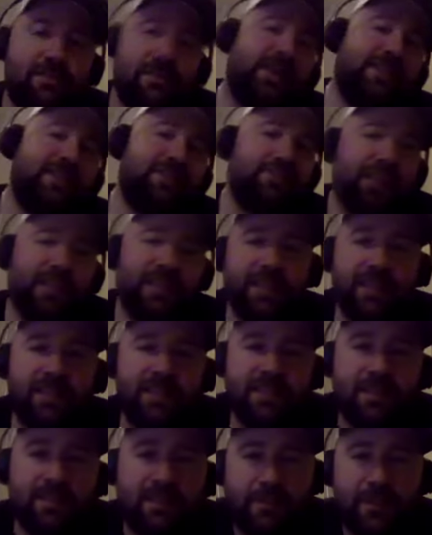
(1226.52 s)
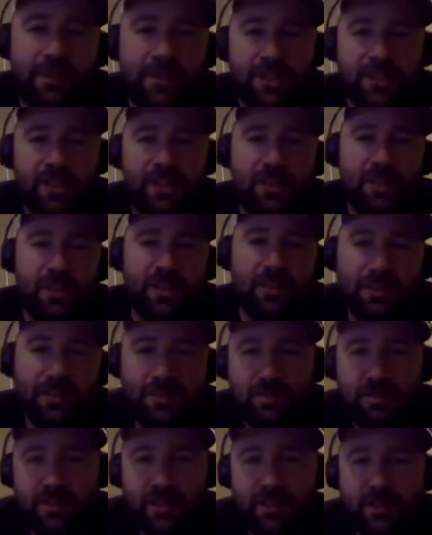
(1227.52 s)
last week in
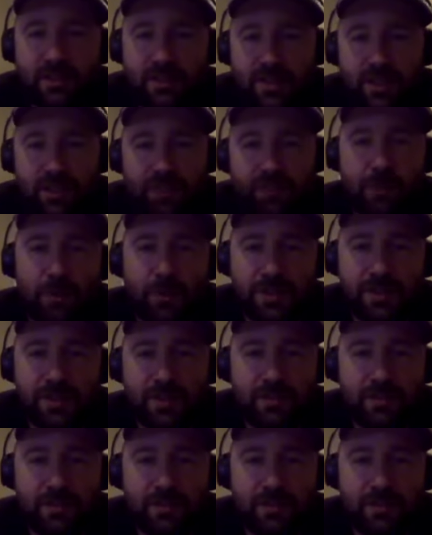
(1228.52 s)
Montreal, that Jeff Molson.